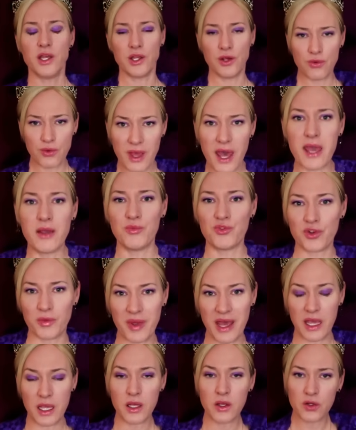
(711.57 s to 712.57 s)
You came to
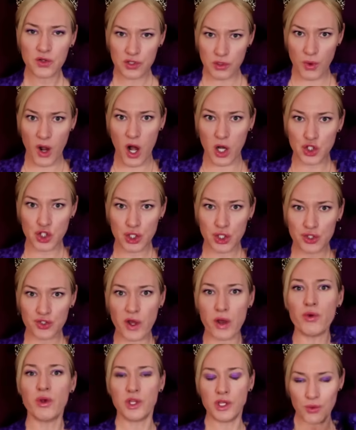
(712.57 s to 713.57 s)
me to watch,
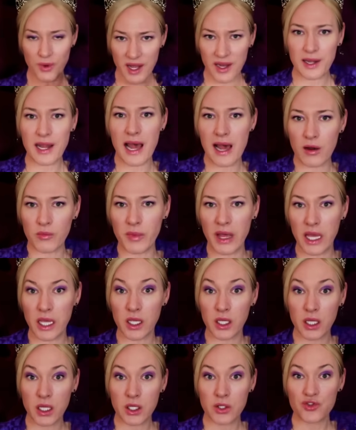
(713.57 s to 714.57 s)
so you allow me
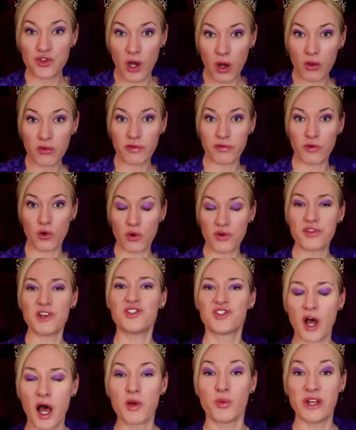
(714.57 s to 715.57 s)
to hold forth
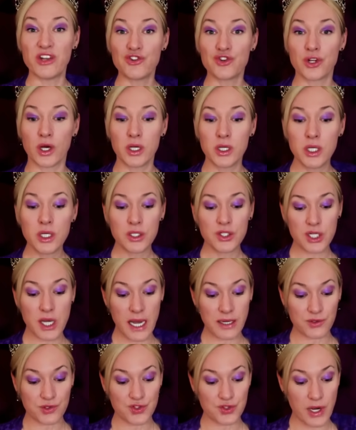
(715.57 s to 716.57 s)
as I wish to. Do you
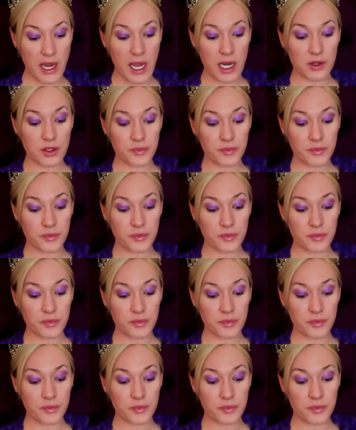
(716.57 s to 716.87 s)
understand?